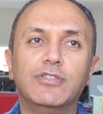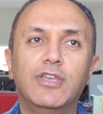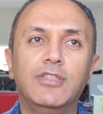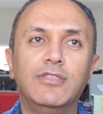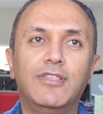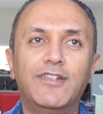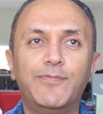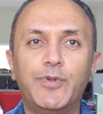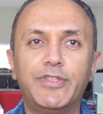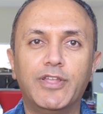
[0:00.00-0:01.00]
in this
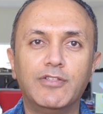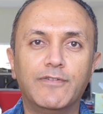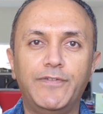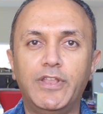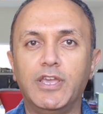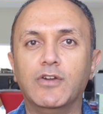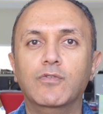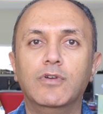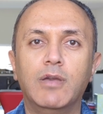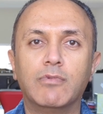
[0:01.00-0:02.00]
particular
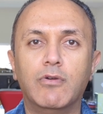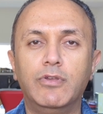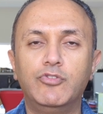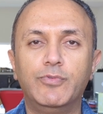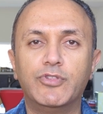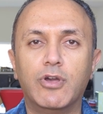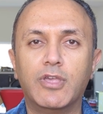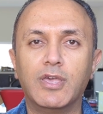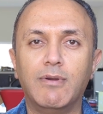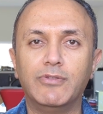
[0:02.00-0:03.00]
video, I'm going to be
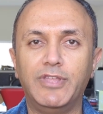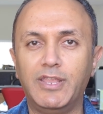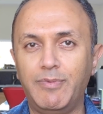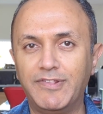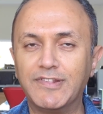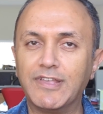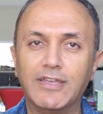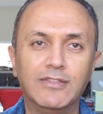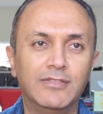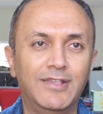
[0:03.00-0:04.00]
talking about database
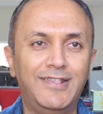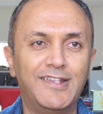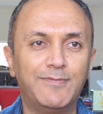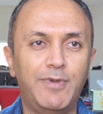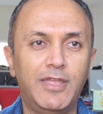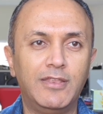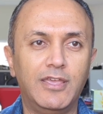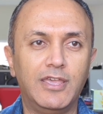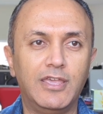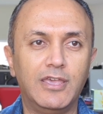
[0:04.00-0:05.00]
design. This has been
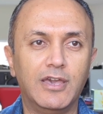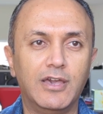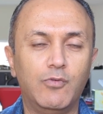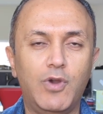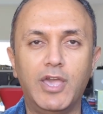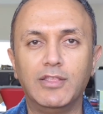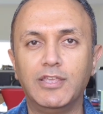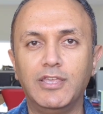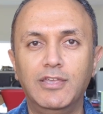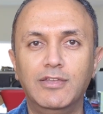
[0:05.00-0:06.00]
a
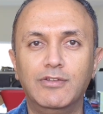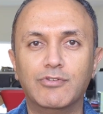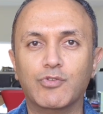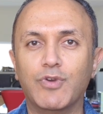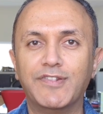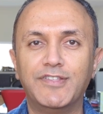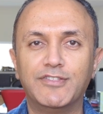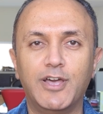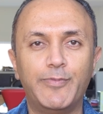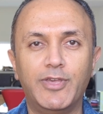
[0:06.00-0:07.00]
widely
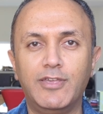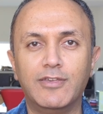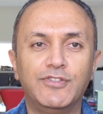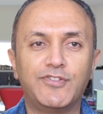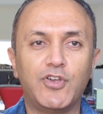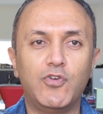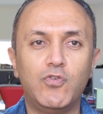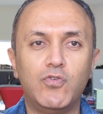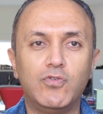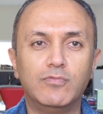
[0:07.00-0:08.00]
requested topic.
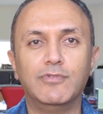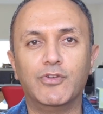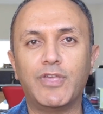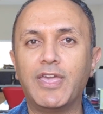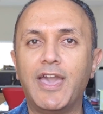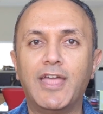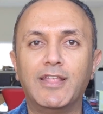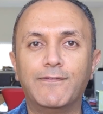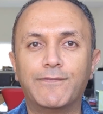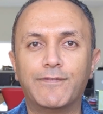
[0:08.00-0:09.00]
So looking at
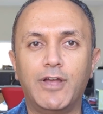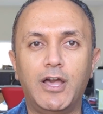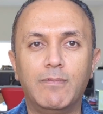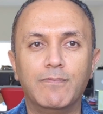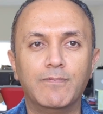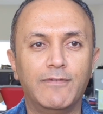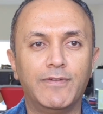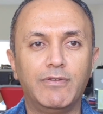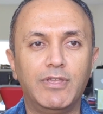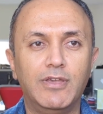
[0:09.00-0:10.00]
it from a
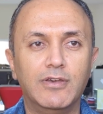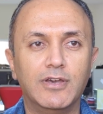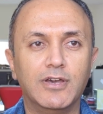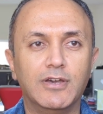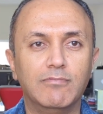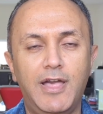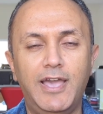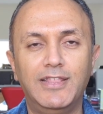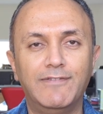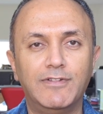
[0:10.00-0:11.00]
very
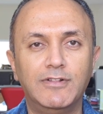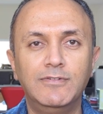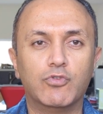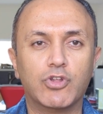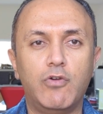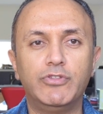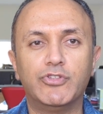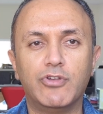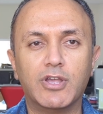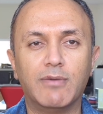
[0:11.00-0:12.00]
high level, we're going to
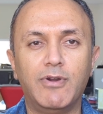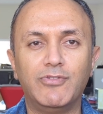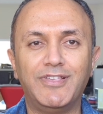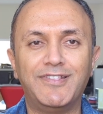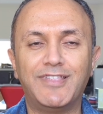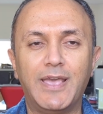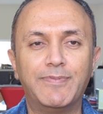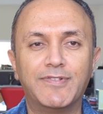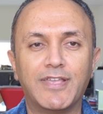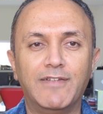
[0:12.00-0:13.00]
talk about these
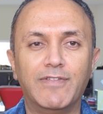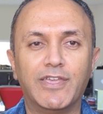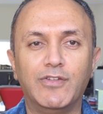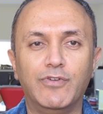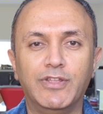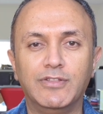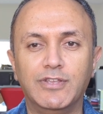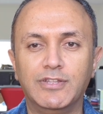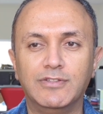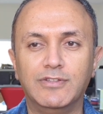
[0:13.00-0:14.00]
steps kind of like,
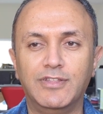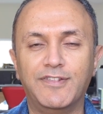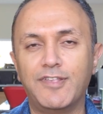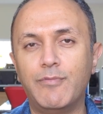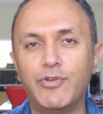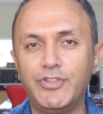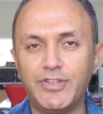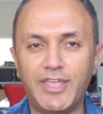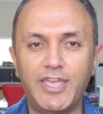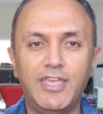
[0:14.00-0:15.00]
in summary
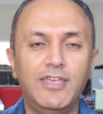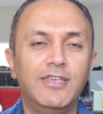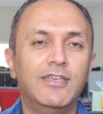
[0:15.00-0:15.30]
today.